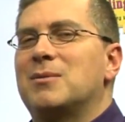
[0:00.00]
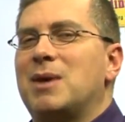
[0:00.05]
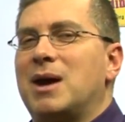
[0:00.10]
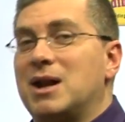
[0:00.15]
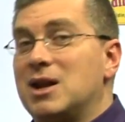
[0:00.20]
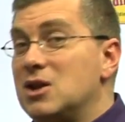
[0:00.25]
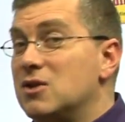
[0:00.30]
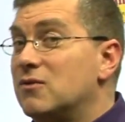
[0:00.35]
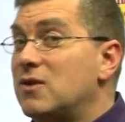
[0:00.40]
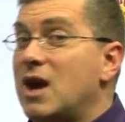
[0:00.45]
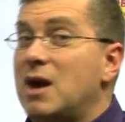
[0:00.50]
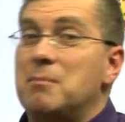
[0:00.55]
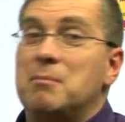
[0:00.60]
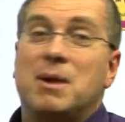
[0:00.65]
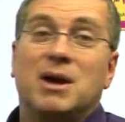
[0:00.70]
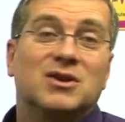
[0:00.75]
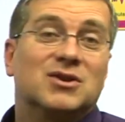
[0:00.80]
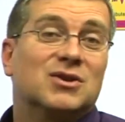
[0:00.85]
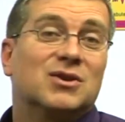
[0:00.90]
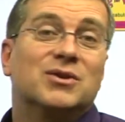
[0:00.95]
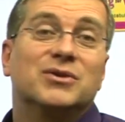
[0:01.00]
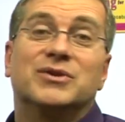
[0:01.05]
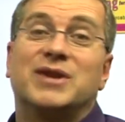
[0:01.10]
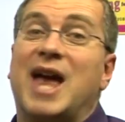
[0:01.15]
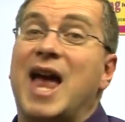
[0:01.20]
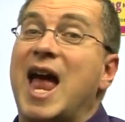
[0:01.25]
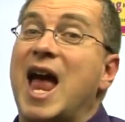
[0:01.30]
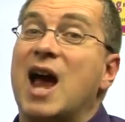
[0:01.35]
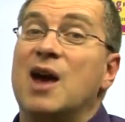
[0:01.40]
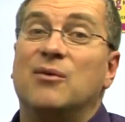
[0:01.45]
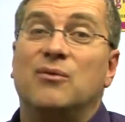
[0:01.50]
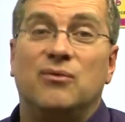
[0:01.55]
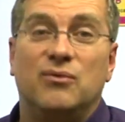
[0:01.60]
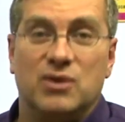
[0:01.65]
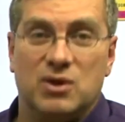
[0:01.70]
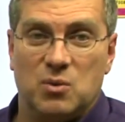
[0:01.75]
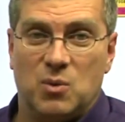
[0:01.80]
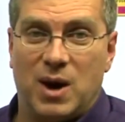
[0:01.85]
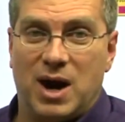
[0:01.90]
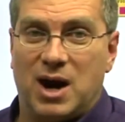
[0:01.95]
about it. You've got muscles
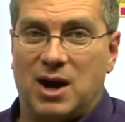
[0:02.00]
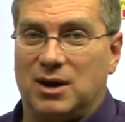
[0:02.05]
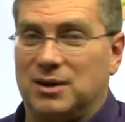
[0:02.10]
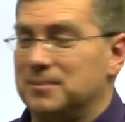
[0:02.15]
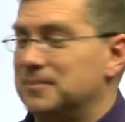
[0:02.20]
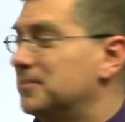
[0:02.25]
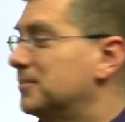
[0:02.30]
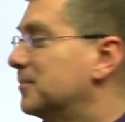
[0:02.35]
everywhere.